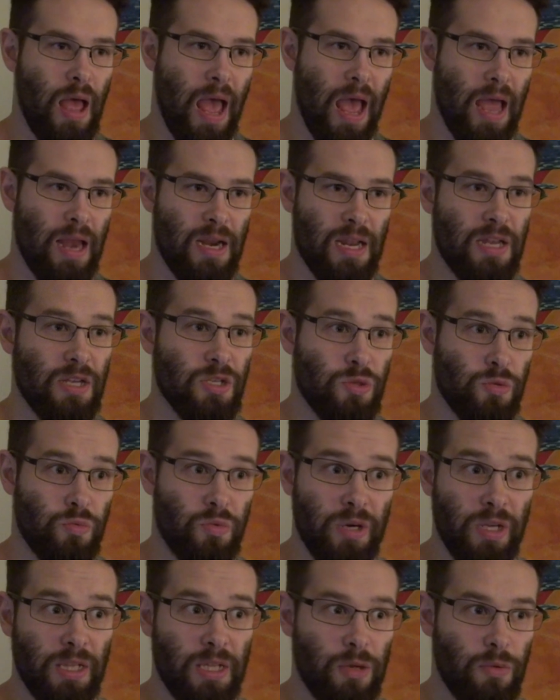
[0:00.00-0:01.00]
And he's
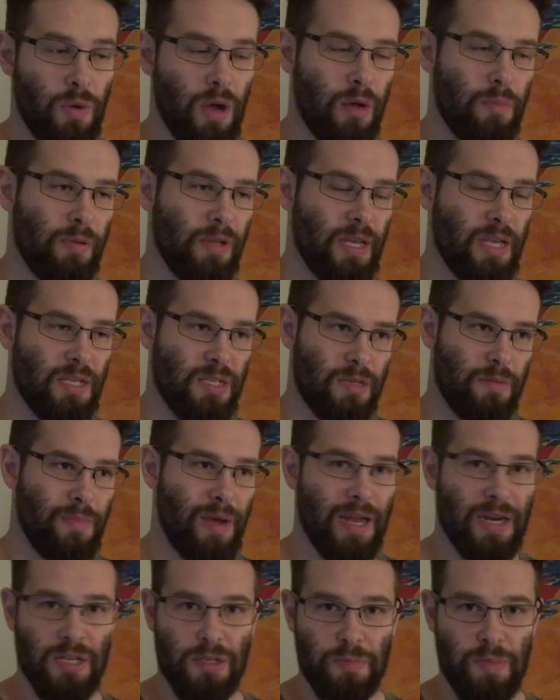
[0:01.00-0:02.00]
really well placed,
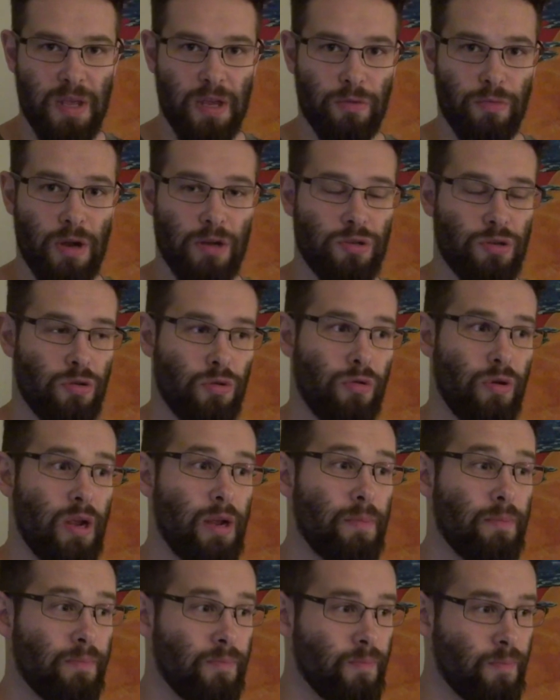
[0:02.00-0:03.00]
minus being
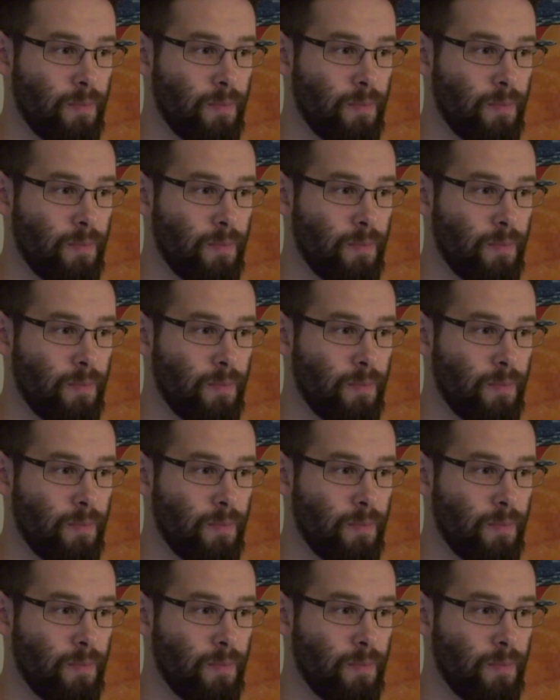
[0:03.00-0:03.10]
retrograde.